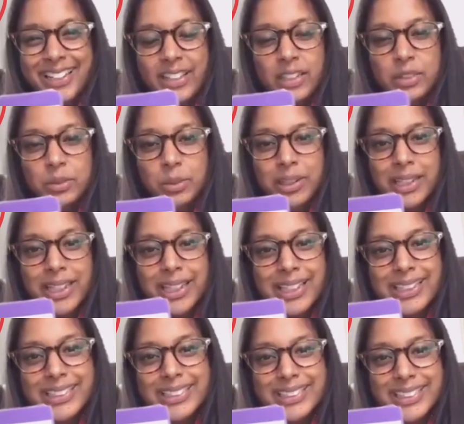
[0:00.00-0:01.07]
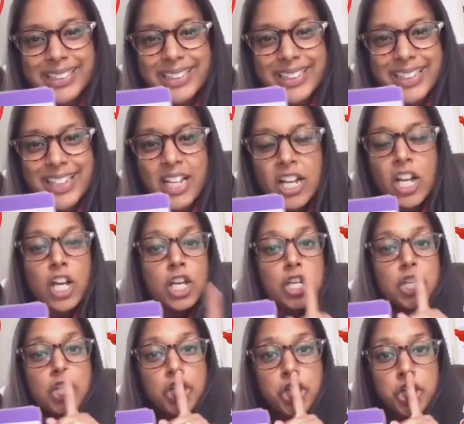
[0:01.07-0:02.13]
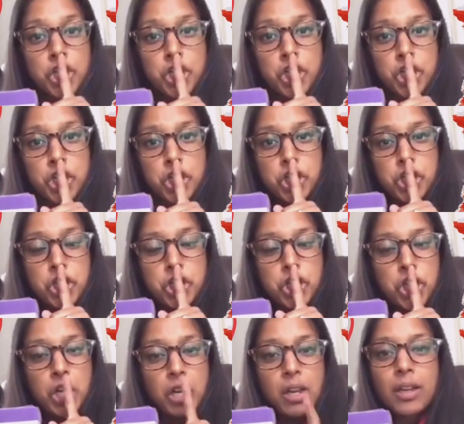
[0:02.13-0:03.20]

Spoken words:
This one is shh.